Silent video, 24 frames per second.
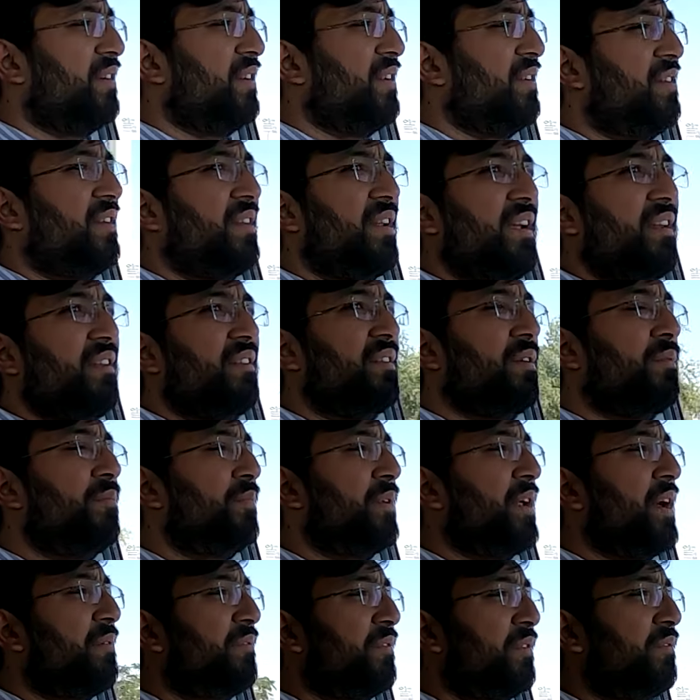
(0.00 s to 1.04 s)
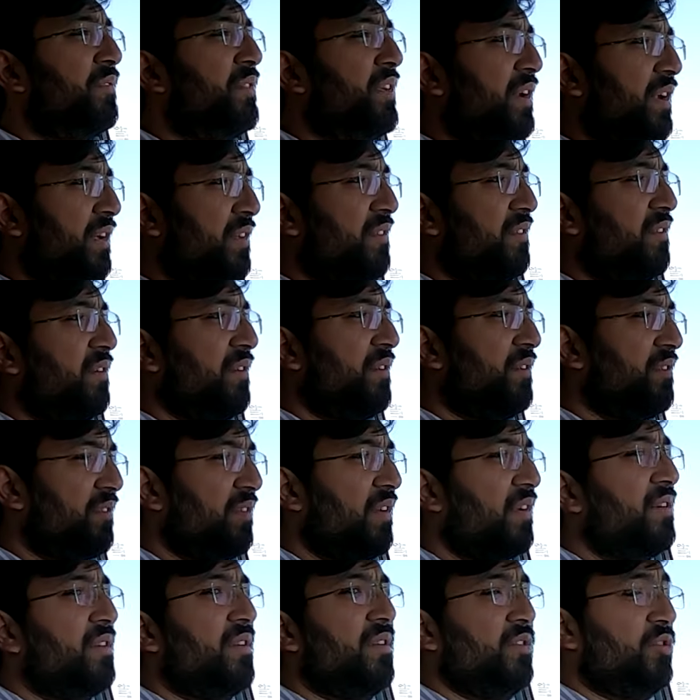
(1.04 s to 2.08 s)
it takes sometimes, if there are
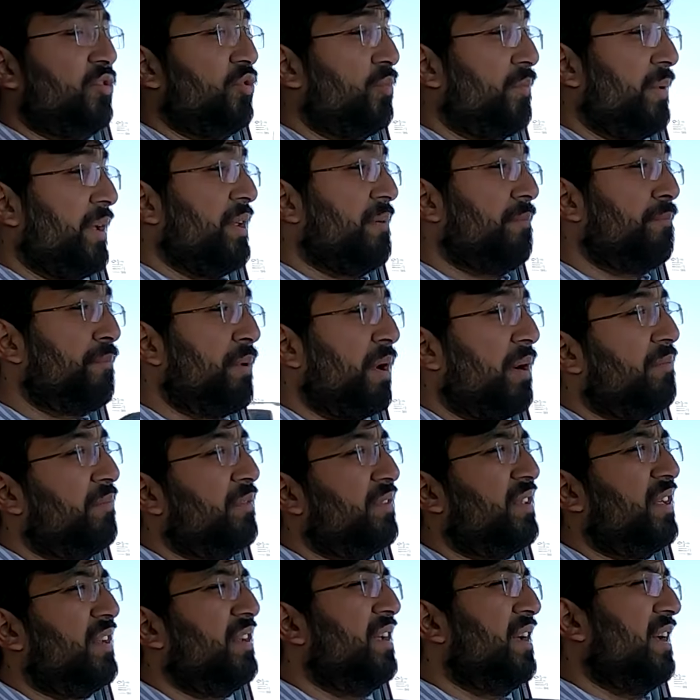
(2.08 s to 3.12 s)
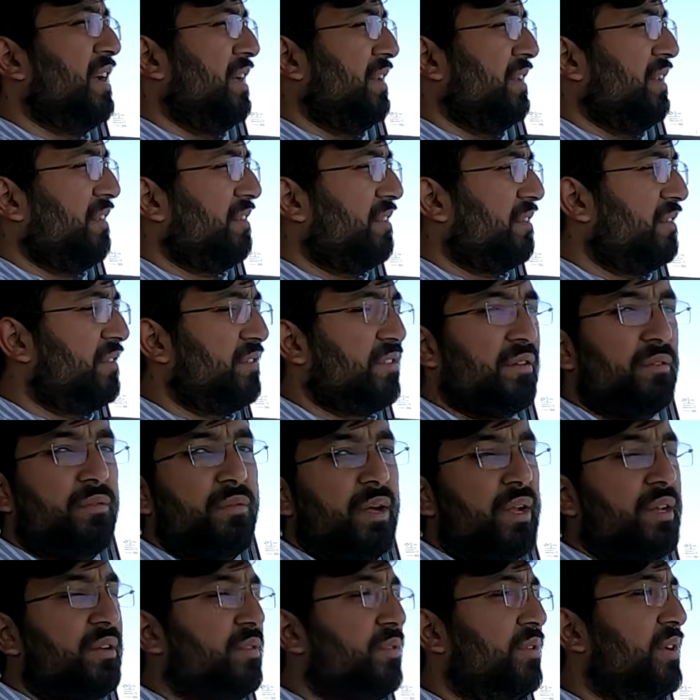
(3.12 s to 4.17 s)
sudden too many bumps, then it takes a little
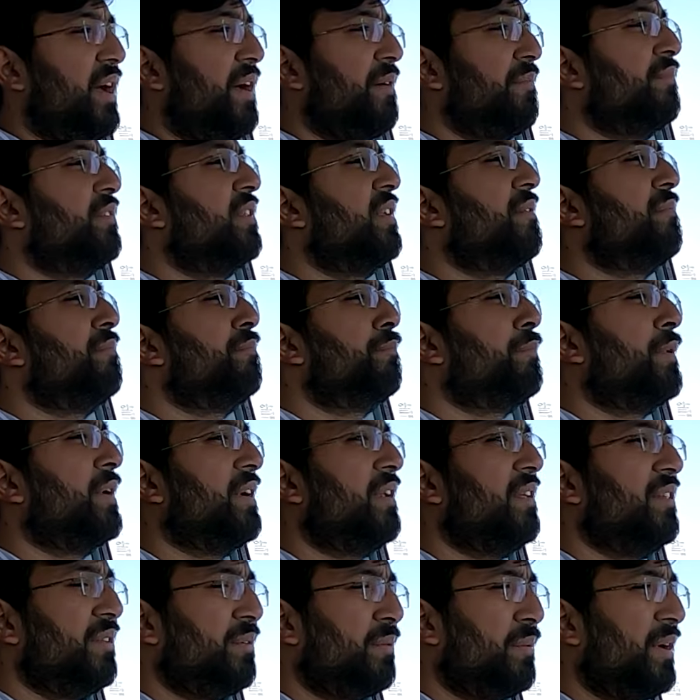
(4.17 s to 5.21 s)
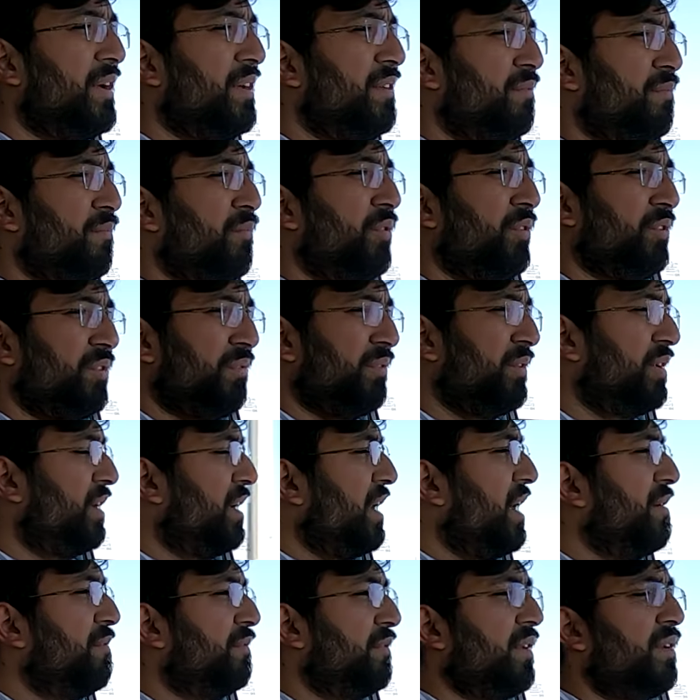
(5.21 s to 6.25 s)
while to damage them, but otherwise most of the
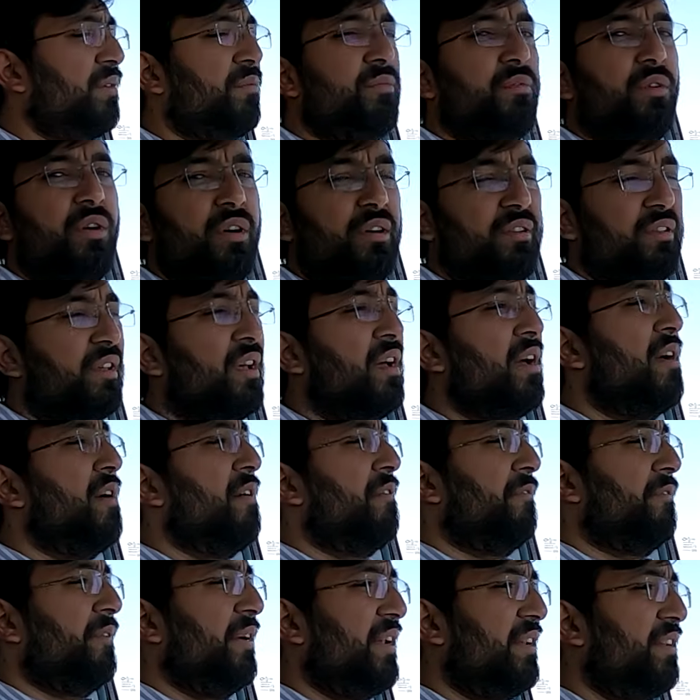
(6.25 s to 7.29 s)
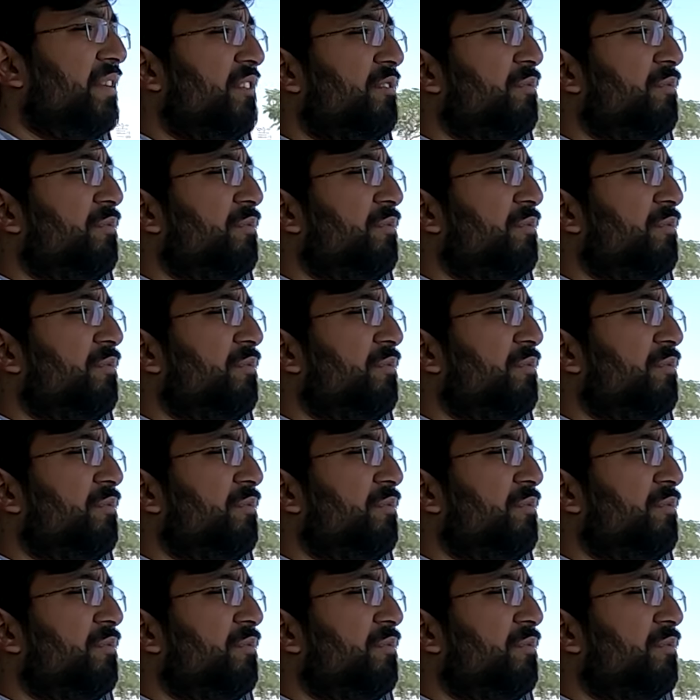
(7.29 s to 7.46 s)
times it works fairly